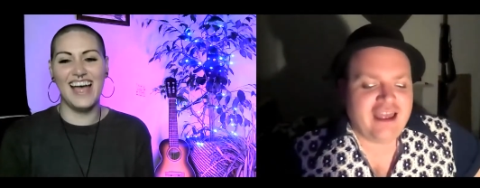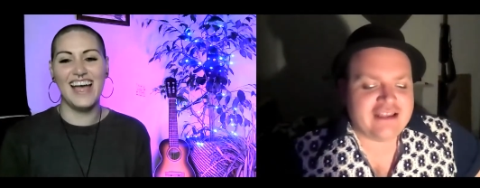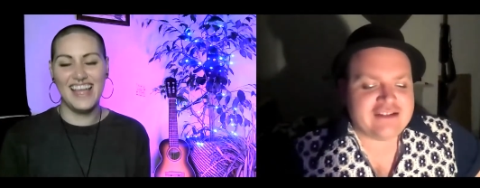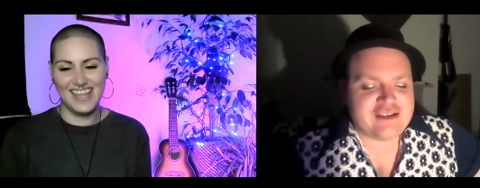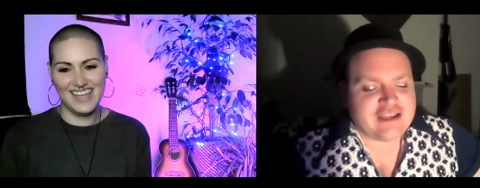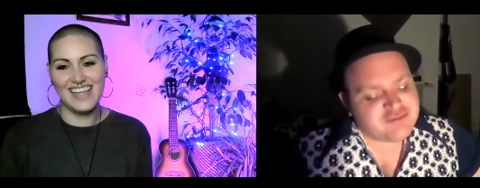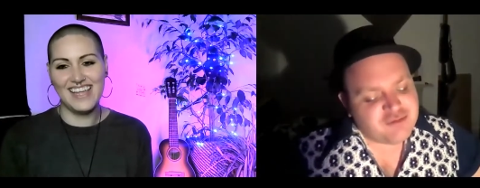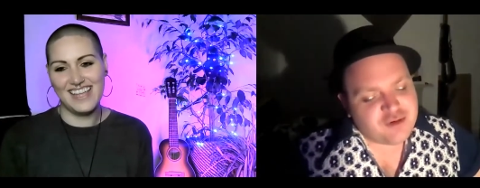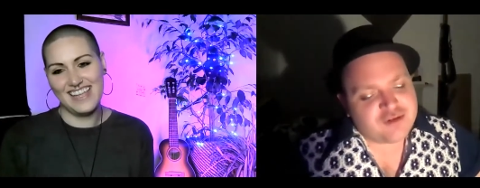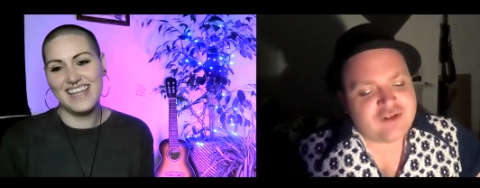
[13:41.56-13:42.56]
Speaker 1: it's, it's
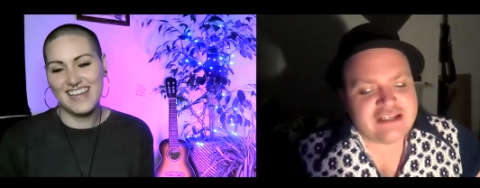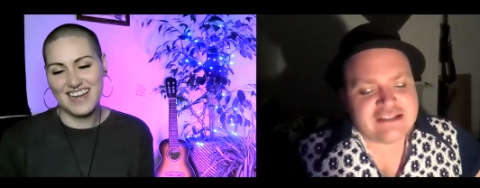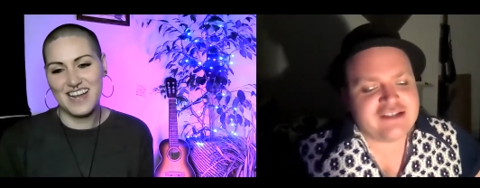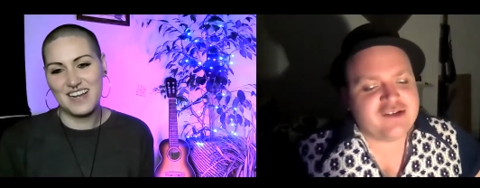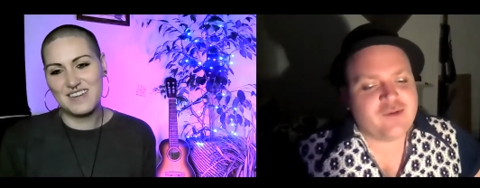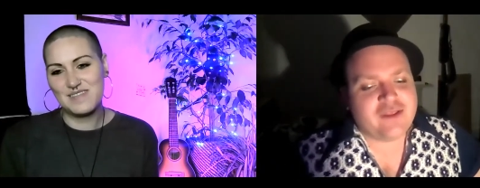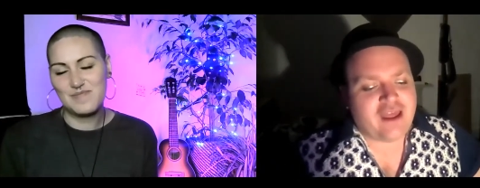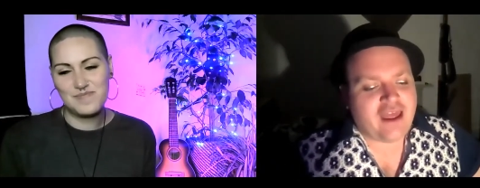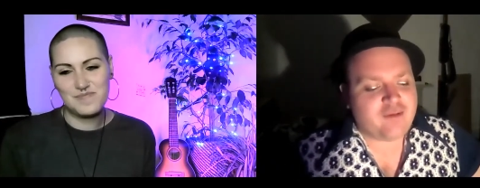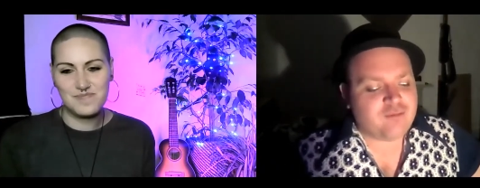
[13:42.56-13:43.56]
more really to do
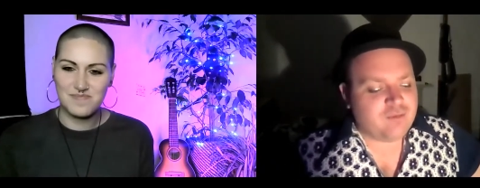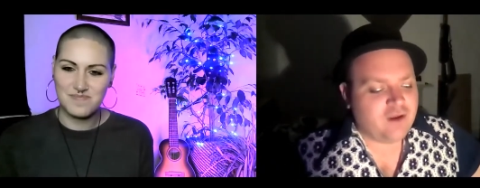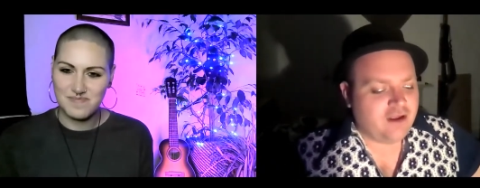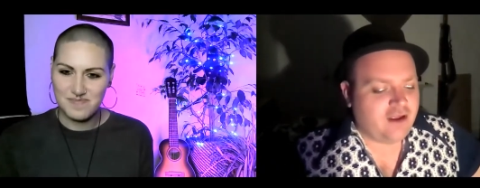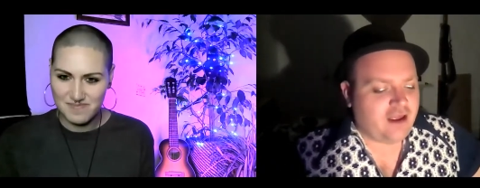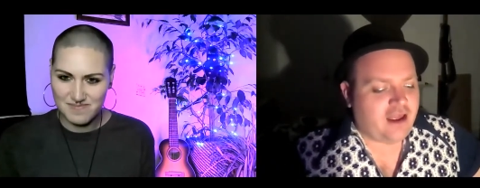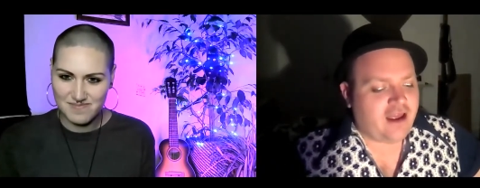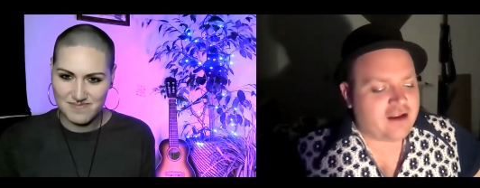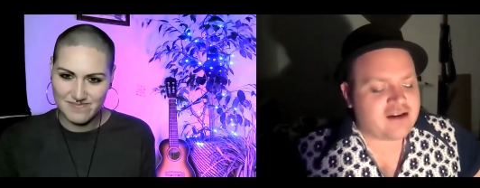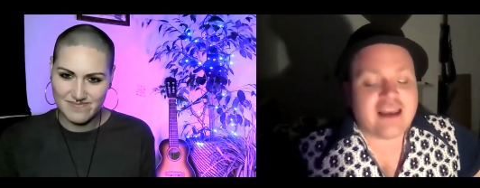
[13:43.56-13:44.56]
with um,
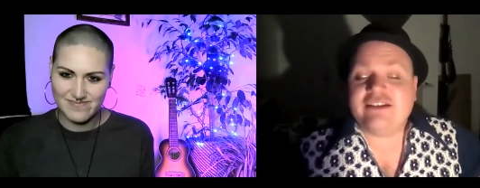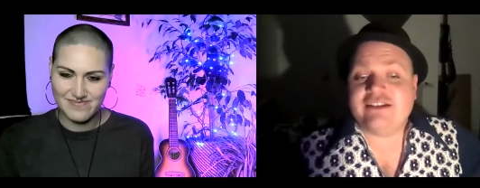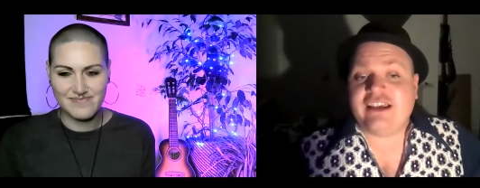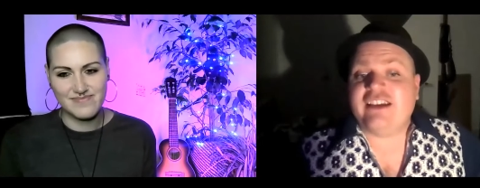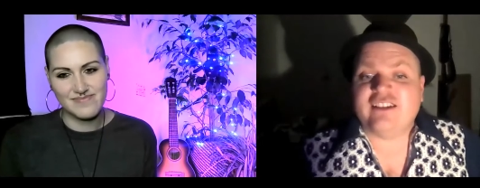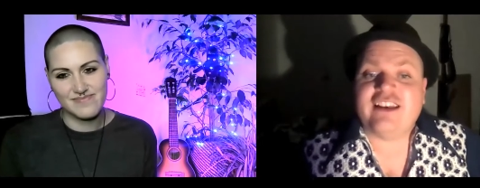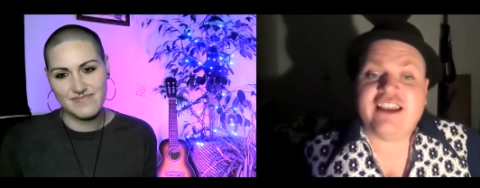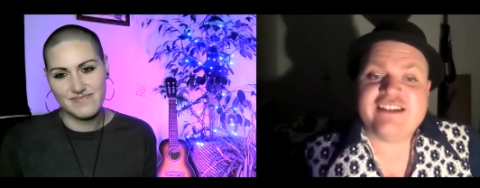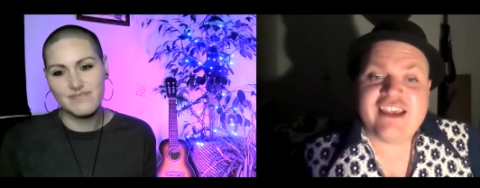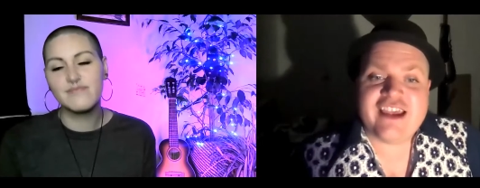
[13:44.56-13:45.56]
uh, cleansing,
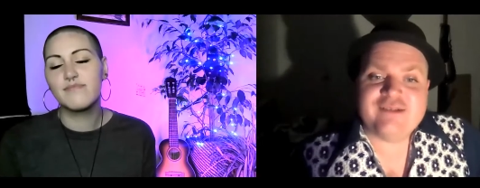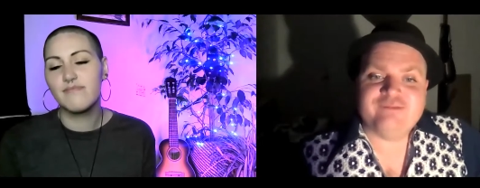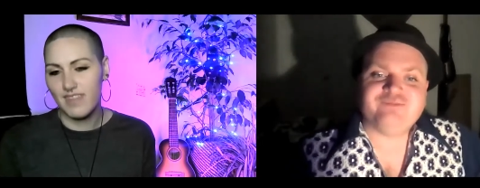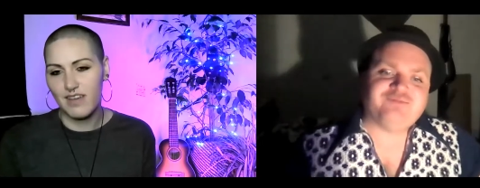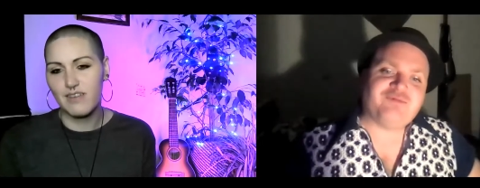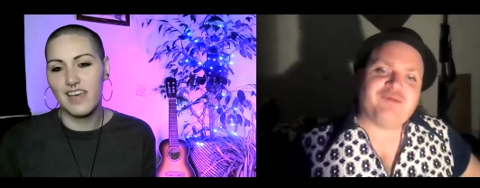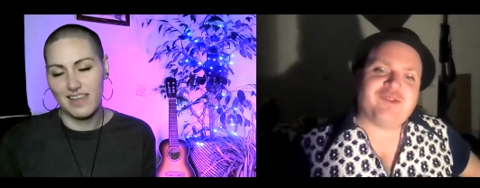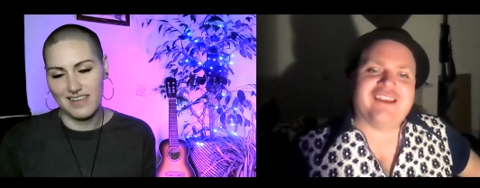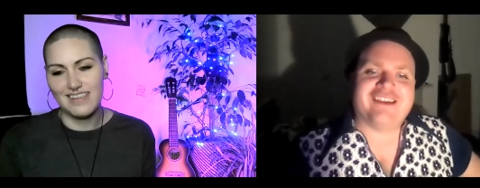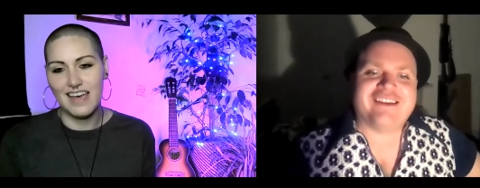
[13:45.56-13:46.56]
let's say.
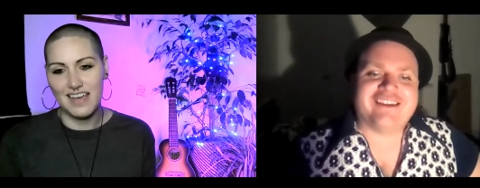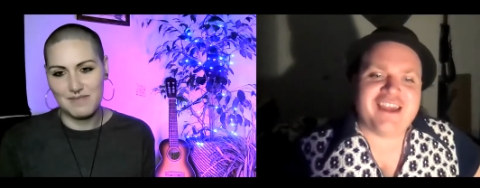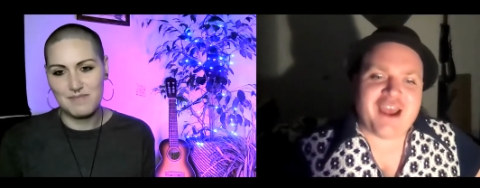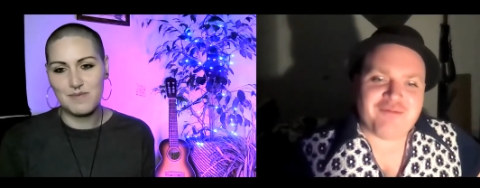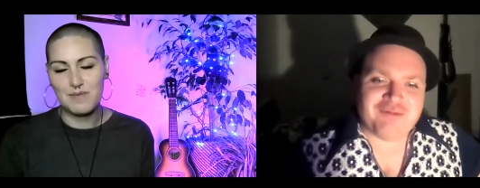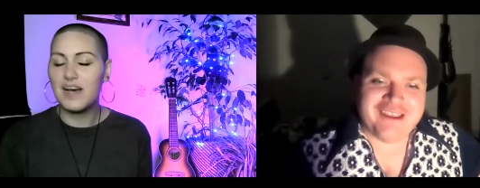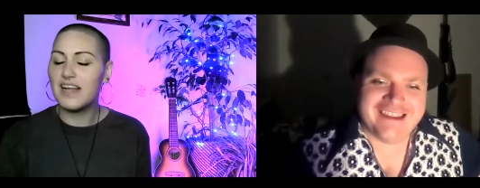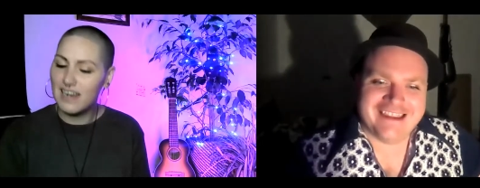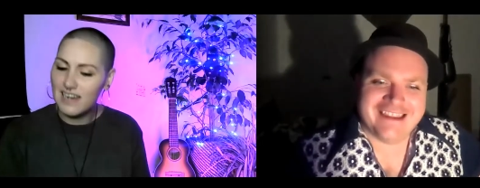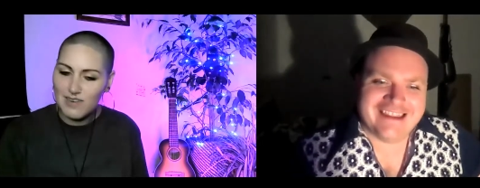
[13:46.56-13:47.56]
Speaker 2: Okay. Yeah. Yeah.
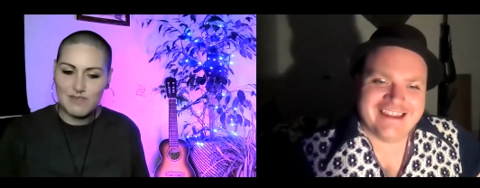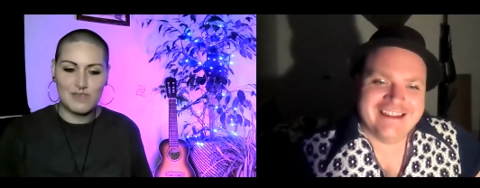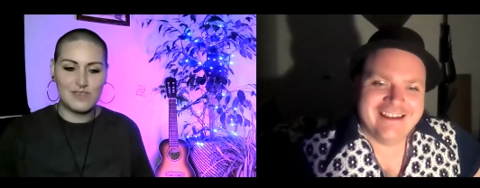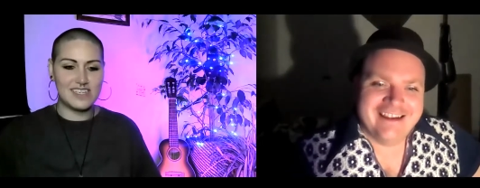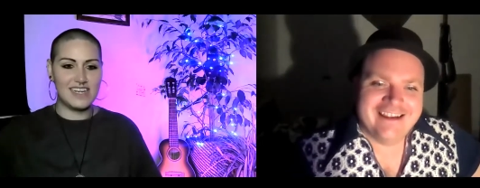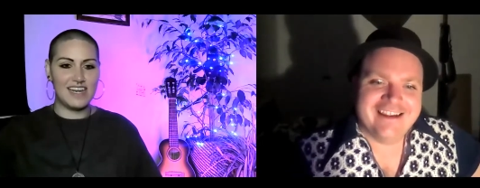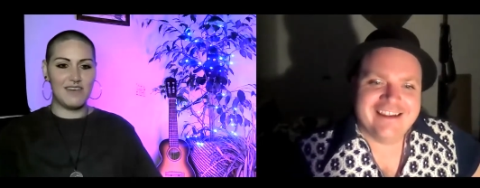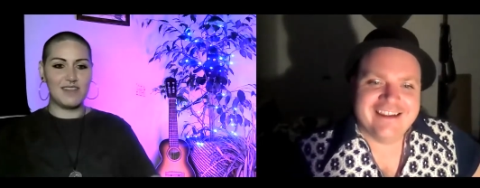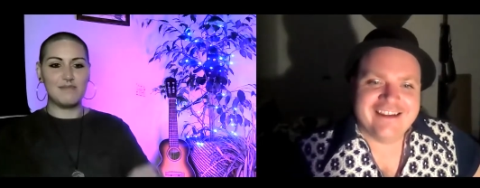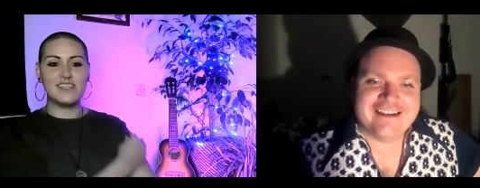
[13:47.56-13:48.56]
Well, I look forward to
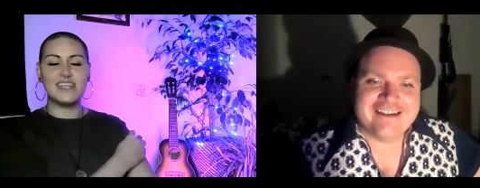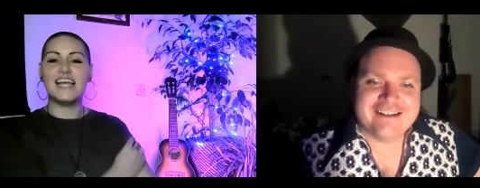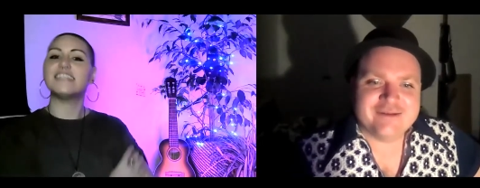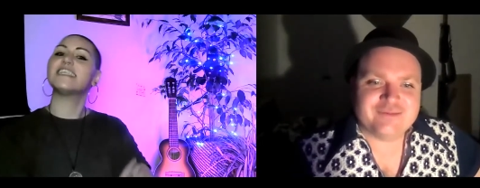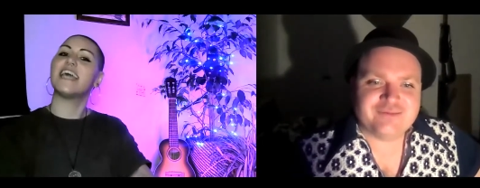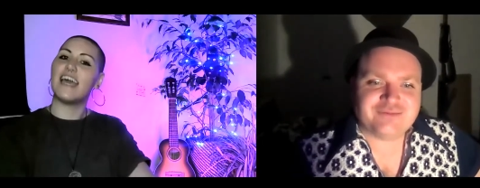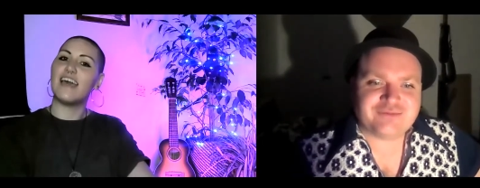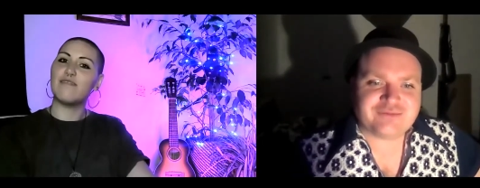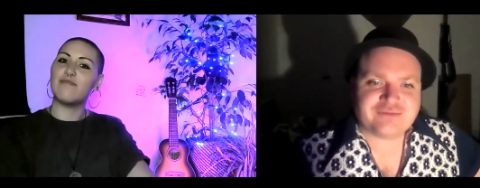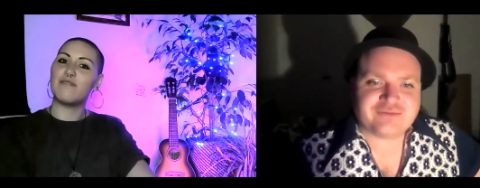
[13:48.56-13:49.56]
hearing them. So let's
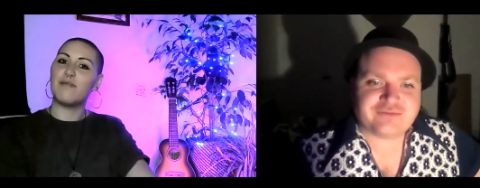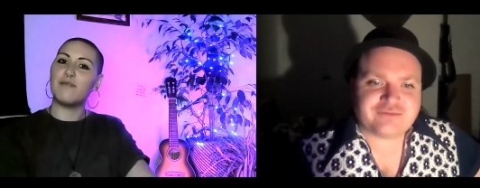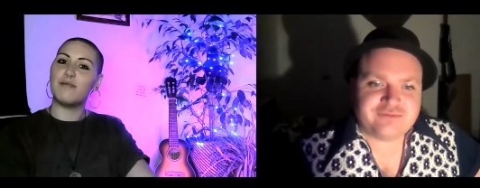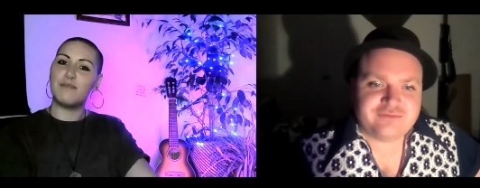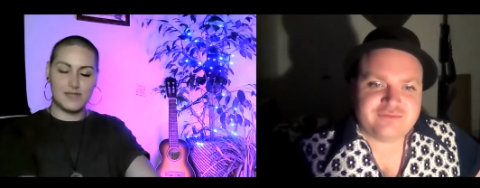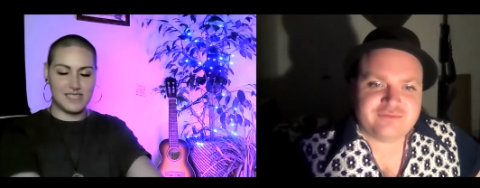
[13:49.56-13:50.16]
hear from Paul